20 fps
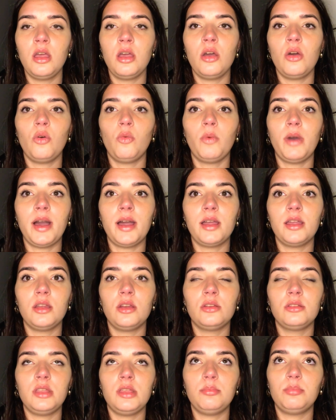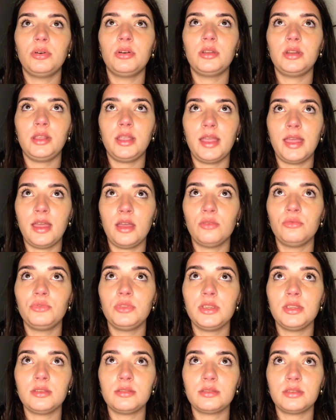Why are they putting out
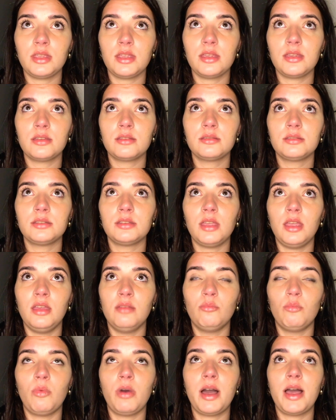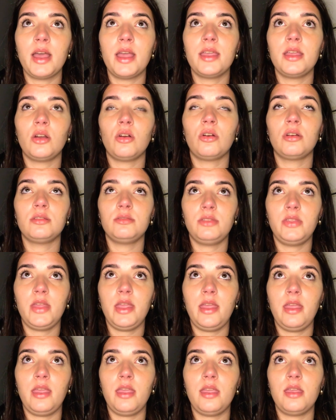these things, and why aren't
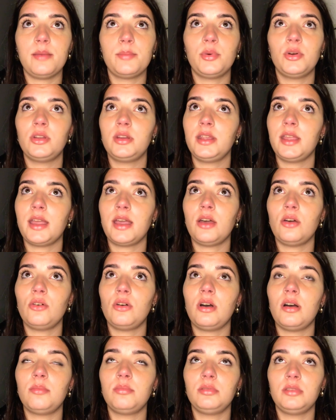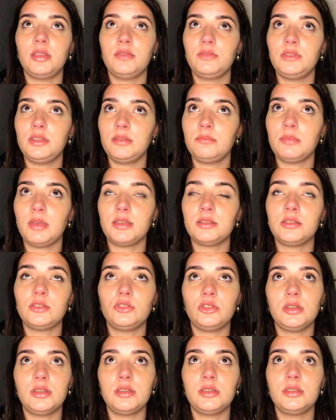they putting out uplifting
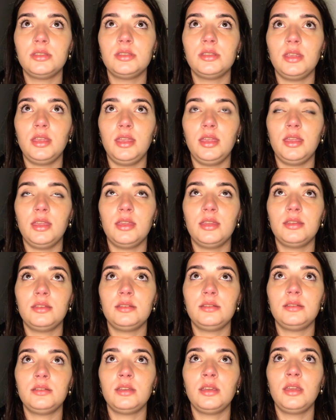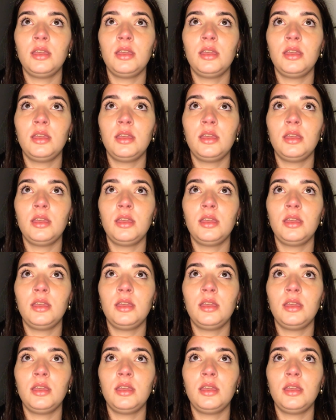messages and